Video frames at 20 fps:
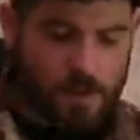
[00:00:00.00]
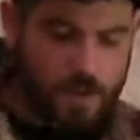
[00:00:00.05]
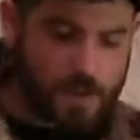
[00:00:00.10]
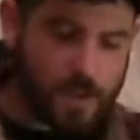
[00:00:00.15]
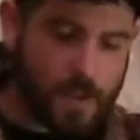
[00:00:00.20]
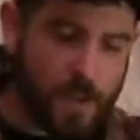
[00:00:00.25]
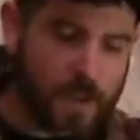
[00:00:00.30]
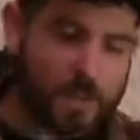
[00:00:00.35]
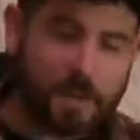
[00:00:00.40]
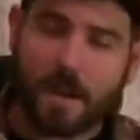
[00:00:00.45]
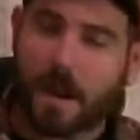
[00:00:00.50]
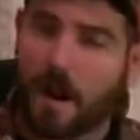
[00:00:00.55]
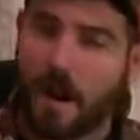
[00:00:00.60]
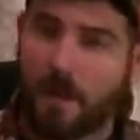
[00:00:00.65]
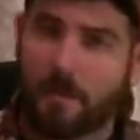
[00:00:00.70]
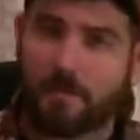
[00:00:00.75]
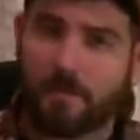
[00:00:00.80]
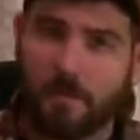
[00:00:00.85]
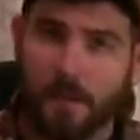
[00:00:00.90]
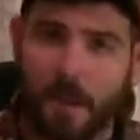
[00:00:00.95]
that's
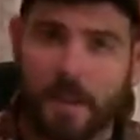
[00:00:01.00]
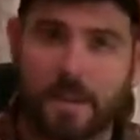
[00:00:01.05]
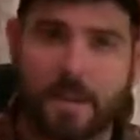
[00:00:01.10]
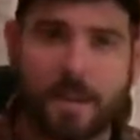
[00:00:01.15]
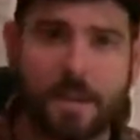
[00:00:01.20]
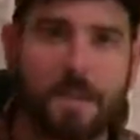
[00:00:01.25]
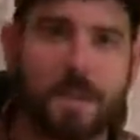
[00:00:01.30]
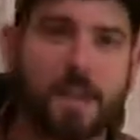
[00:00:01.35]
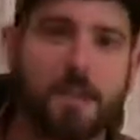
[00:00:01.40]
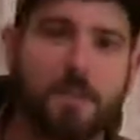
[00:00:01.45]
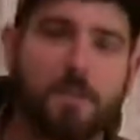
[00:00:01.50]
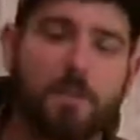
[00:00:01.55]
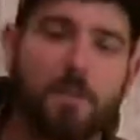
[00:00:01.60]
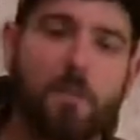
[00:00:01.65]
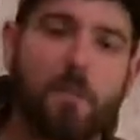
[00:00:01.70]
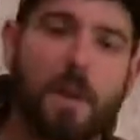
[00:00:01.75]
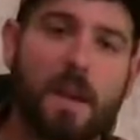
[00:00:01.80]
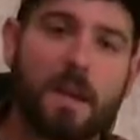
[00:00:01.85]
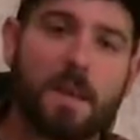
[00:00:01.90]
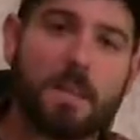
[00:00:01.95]
kind of, like I said, that's your
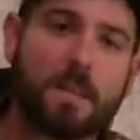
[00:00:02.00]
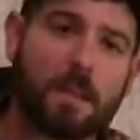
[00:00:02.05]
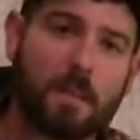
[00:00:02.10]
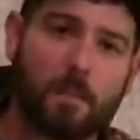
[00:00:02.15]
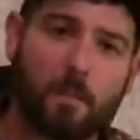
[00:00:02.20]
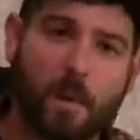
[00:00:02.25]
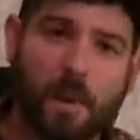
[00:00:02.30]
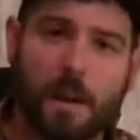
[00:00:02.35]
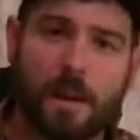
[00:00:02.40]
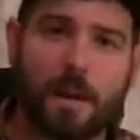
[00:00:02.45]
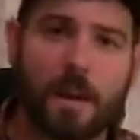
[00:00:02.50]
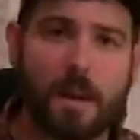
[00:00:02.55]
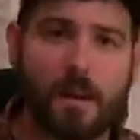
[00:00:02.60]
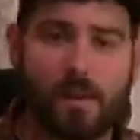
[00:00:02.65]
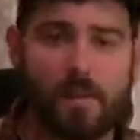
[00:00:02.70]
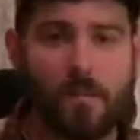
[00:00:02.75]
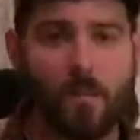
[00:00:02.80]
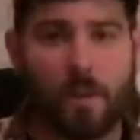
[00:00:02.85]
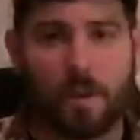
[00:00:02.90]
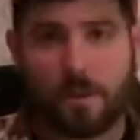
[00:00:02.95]
basic
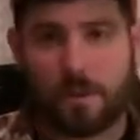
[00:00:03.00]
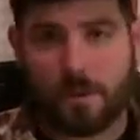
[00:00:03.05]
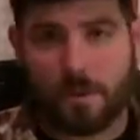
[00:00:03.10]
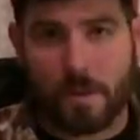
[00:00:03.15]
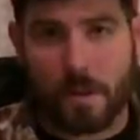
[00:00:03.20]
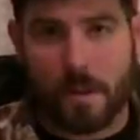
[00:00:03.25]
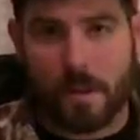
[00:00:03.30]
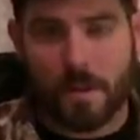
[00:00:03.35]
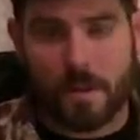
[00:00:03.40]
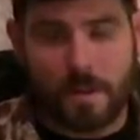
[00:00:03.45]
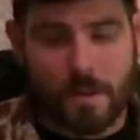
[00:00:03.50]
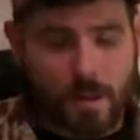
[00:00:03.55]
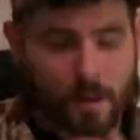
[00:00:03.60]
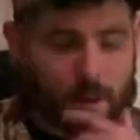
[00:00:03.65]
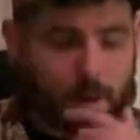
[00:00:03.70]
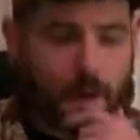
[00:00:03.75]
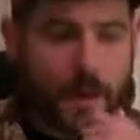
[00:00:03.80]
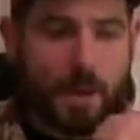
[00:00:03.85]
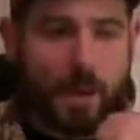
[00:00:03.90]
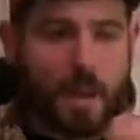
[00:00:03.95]
breakdown of what those classes
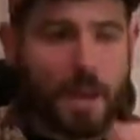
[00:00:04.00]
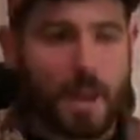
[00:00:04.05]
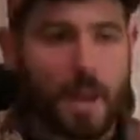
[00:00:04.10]
are,